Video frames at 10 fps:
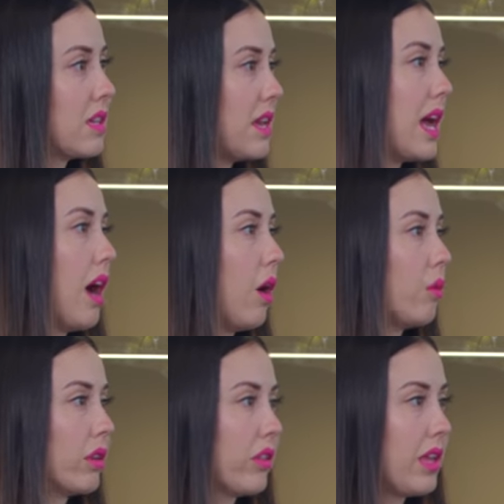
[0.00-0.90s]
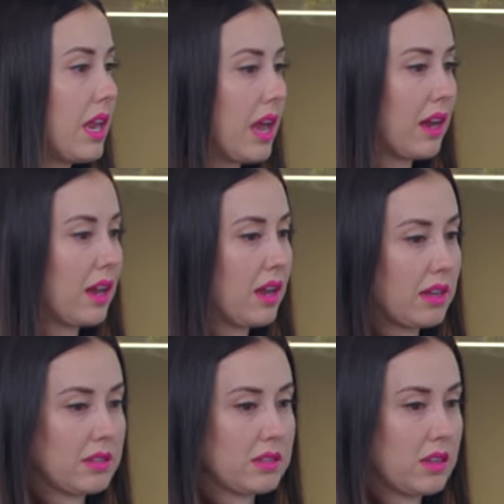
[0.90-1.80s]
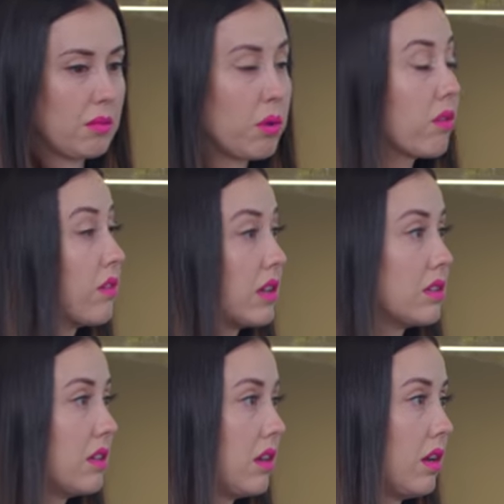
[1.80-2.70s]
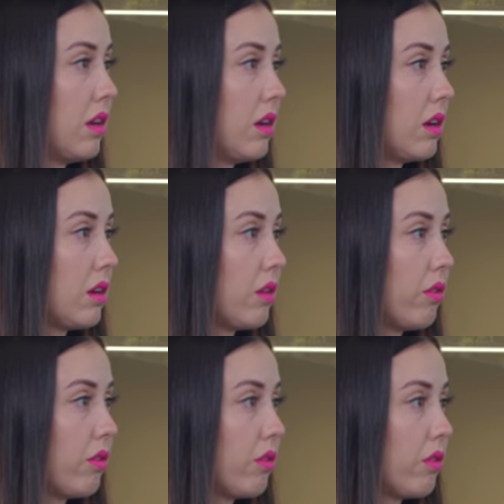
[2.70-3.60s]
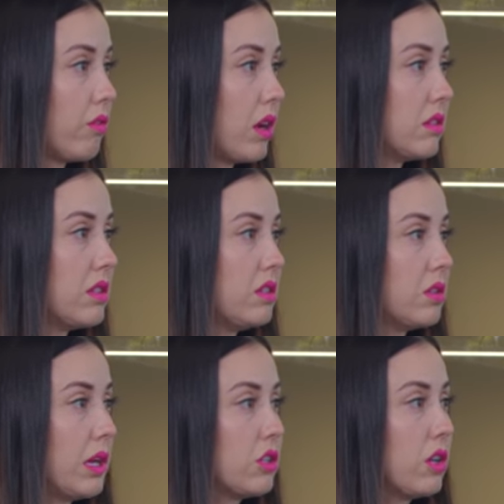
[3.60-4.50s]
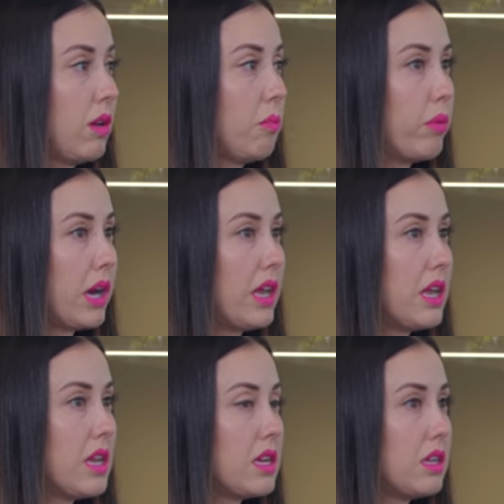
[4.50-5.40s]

that now we're looking at it as perfect. No, yeah, truly. For our situation. But